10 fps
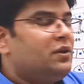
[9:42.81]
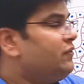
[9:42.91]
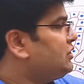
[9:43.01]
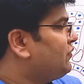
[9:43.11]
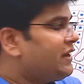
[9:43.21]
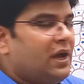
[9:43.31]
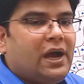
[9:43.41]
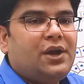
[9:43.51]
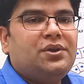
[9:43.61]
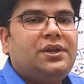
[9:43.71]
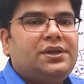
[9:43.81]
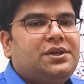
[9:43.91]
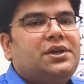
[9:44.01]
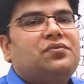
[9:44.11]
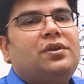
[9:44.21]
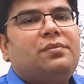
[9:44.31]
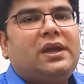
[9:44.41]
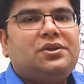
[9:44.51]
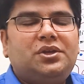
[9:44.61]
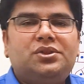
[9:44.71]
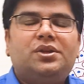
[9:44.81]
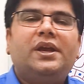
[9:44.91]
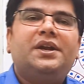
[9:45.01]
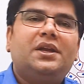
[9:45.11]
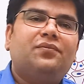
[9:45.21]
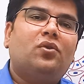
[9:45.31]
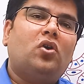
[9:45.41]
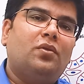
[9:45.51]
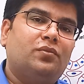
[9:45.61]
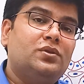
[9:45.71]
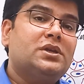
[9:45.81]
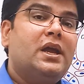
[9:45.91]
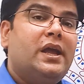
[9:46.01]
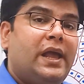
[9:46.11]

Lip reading: which when iodinated it will make T3 and T4 hormones.